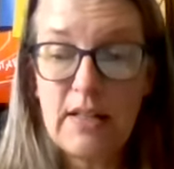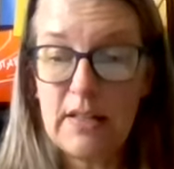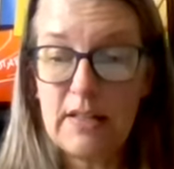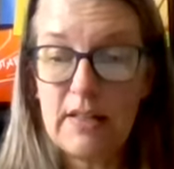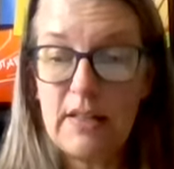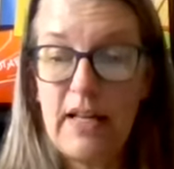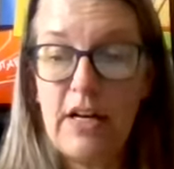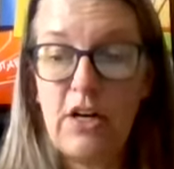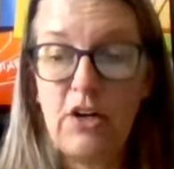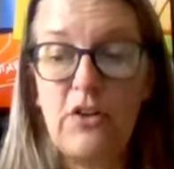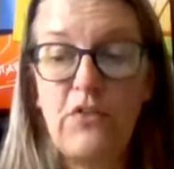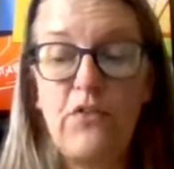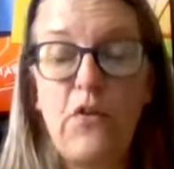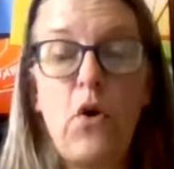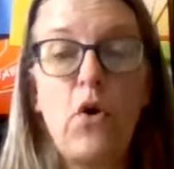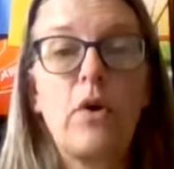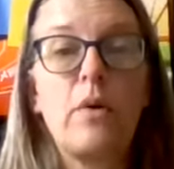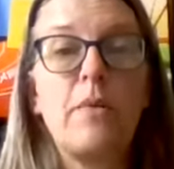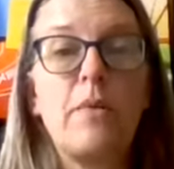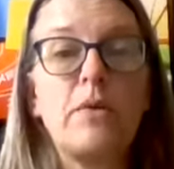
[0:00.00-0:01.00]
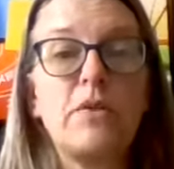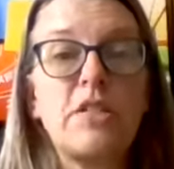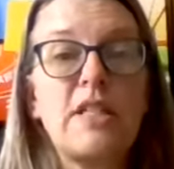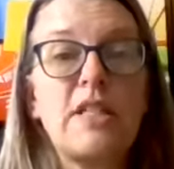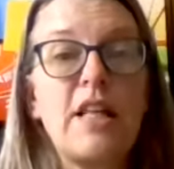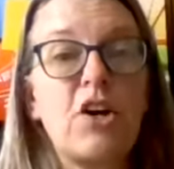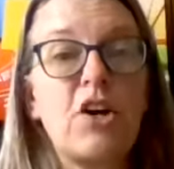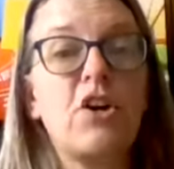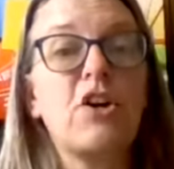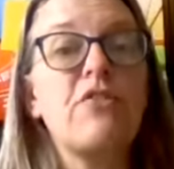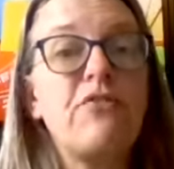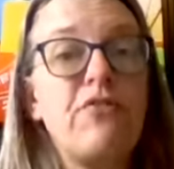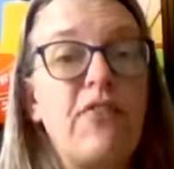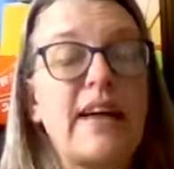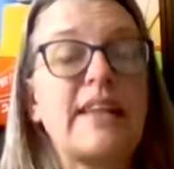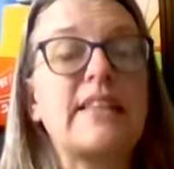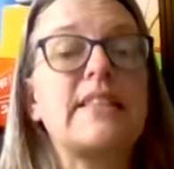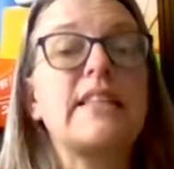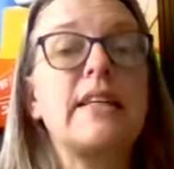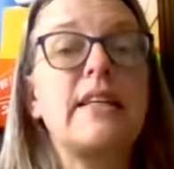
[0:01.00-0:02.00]
layer of hormones that are
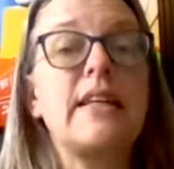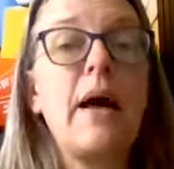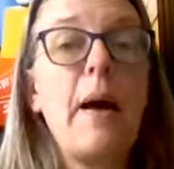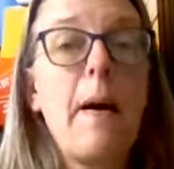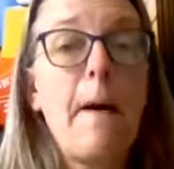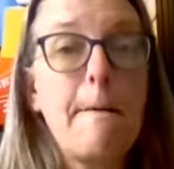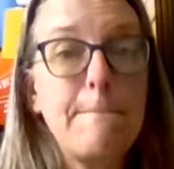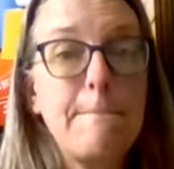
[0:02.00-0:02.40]
affected